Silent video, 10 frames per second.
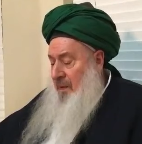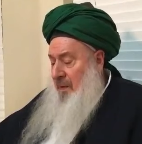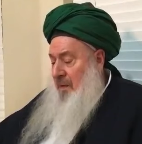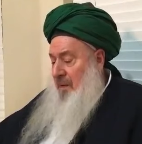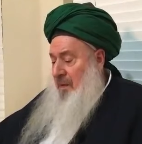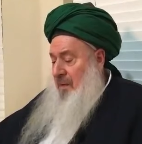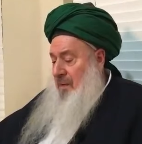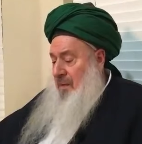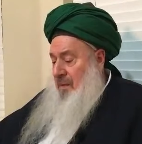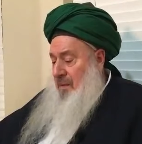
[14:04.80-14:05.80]

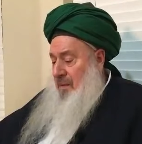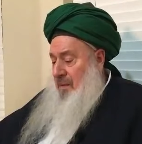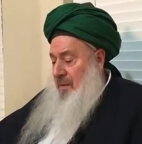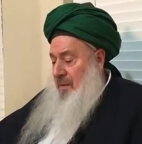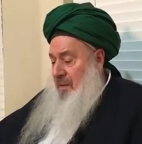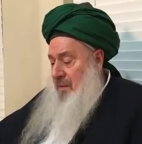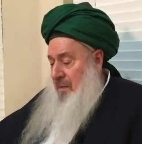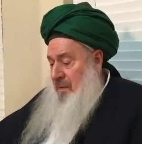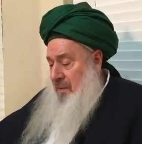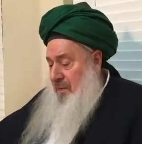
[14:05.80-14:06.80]

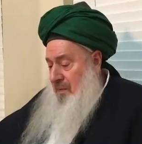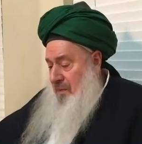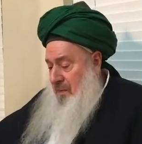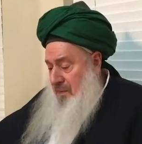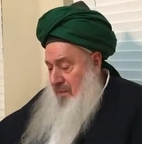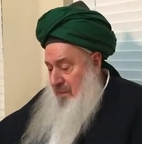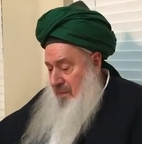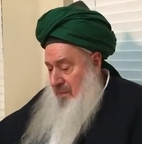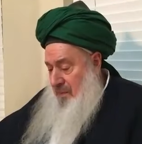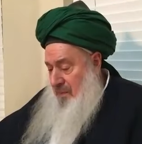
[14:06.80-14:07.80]

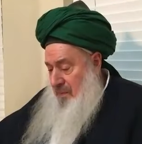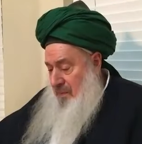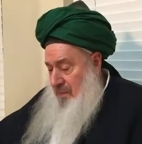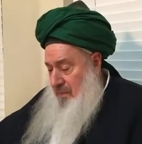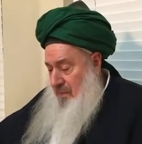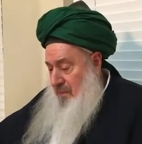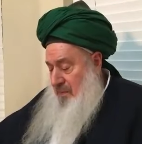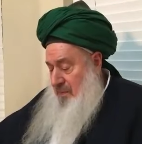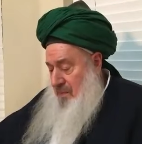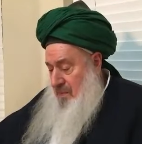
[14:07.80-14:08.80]

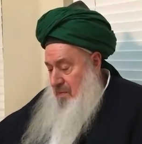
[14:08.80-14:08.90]
(silence)